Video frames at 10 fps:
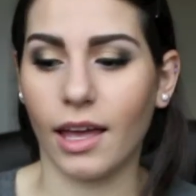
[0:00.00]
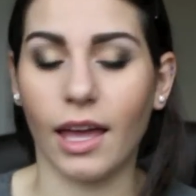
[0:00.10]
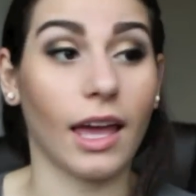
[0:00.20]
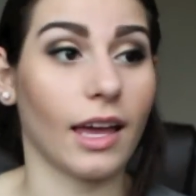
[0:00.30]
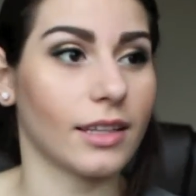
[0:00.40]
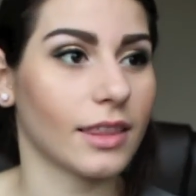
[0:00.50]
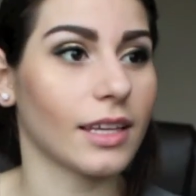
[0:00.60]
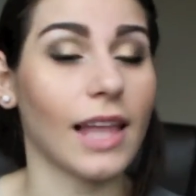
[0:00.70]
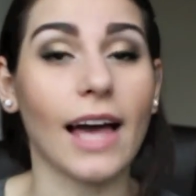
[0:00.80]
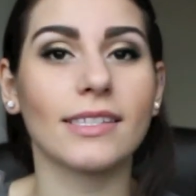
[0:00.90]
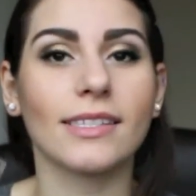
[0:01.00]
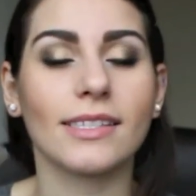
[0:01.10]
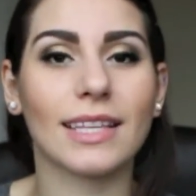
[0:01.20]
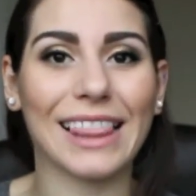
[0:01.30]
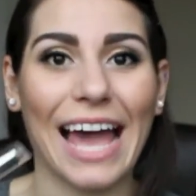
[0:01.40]
And the
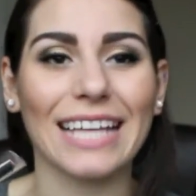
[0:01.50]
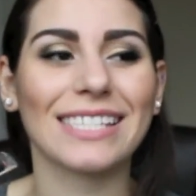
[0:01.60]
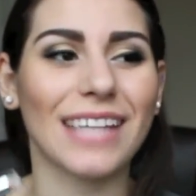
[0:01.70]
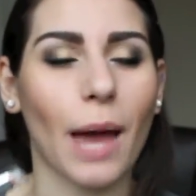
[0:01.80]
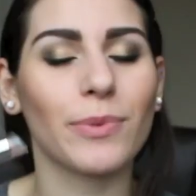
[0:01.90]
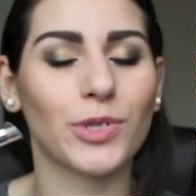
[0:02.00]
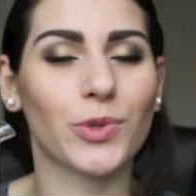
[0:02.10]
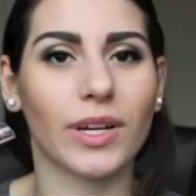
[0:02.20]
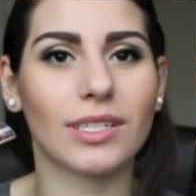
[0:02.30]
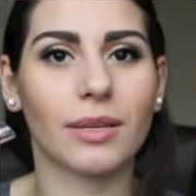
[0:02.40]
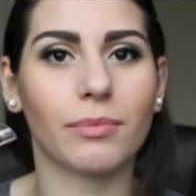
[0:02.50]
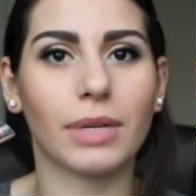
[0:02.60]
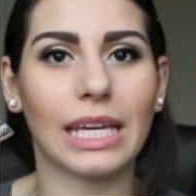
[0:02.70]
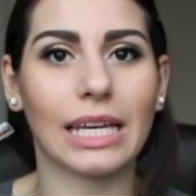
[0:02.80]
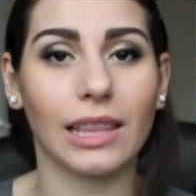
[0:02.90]
last step is going to
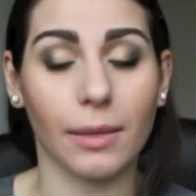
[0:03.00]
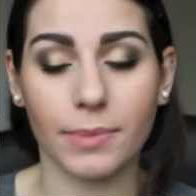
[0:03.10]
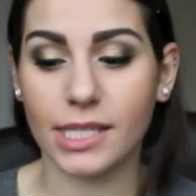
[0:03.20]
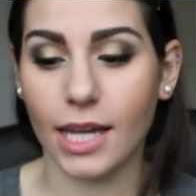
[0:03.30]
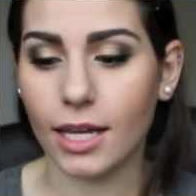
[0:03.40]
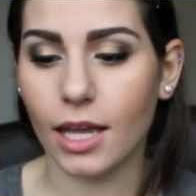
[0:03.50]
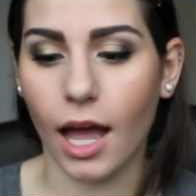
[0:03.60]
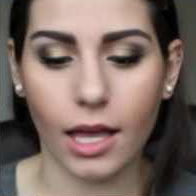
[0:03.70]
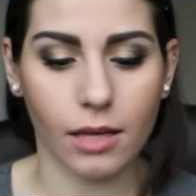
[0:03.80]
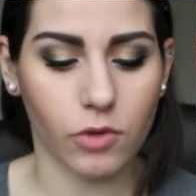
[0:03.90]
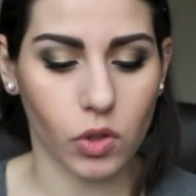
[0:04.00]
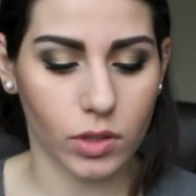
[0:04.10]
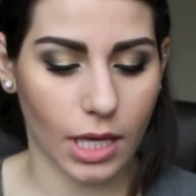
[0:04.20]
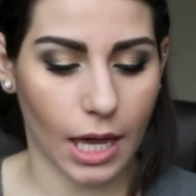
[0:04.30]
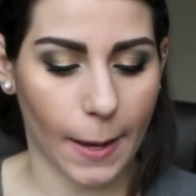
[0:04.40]
be lipstick. I am
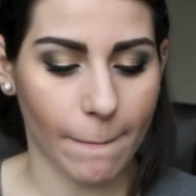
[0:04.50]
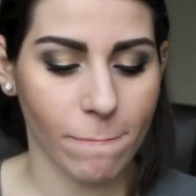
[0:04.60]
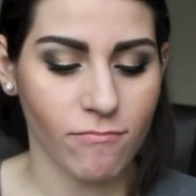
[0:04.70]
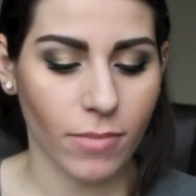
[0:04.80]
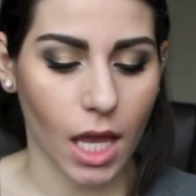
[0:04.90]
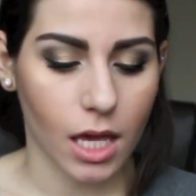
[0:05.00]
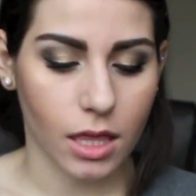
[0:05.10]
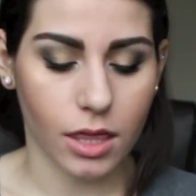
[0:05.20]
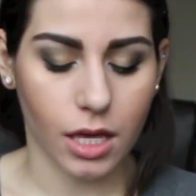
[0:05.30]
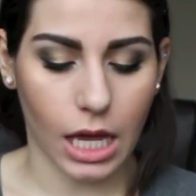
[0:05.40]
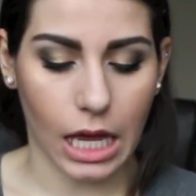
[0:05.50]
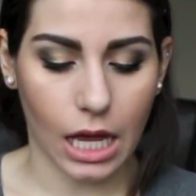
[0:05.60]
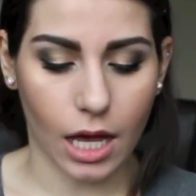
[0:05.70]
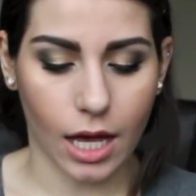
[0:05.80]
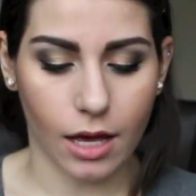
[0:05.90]
using the
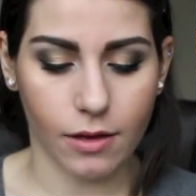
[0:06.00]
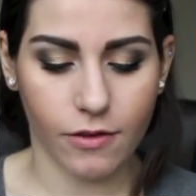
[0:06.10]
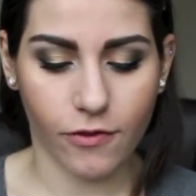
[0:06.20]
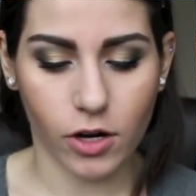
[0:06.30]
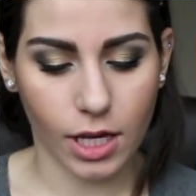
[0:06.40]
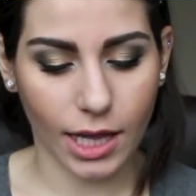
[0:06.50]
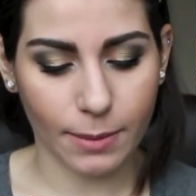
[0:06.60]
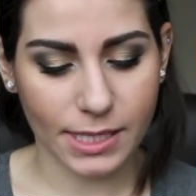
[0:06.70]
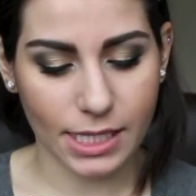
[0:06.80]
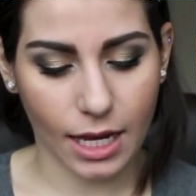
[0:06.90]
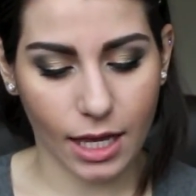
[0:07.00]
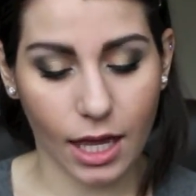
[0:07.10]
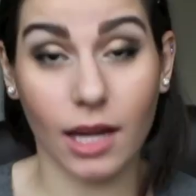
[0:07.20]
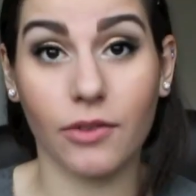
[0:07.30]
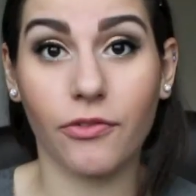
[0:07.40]
Fergie lipstick
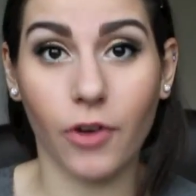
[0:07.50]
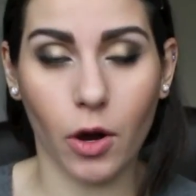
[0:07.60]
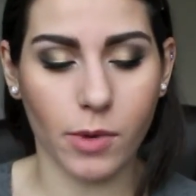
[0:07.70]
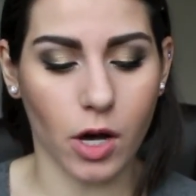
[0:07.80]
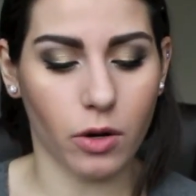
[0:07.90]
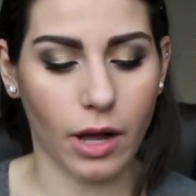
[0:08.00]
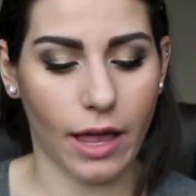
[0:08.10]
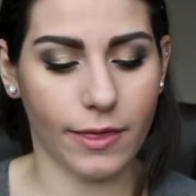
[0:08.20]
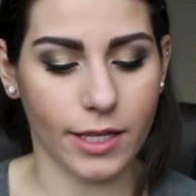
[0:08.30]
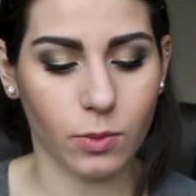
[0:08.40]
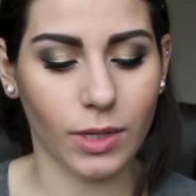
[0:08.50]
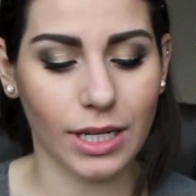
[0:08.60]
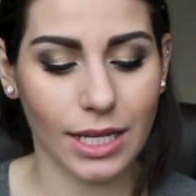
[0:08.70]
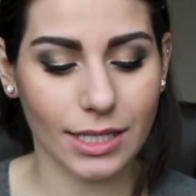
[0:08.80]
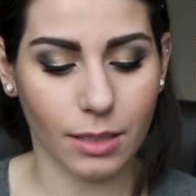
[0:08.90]
in FOMO, and this one
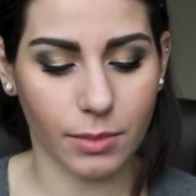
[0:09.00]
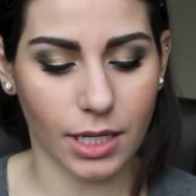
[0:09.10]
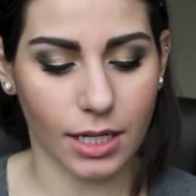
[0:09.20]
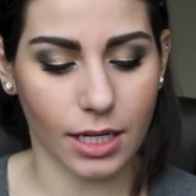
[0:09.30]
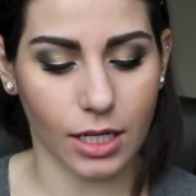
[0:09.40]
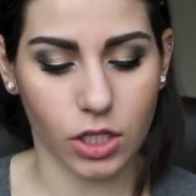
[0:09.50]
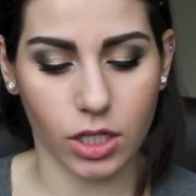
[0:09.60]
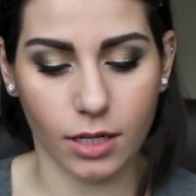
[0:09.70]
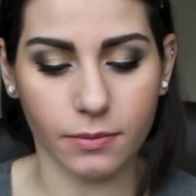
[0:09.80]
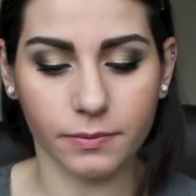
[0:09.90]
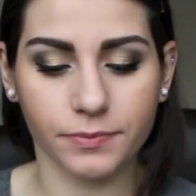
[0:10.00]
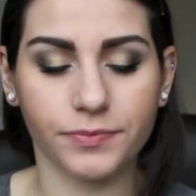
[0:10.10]
is limited edition.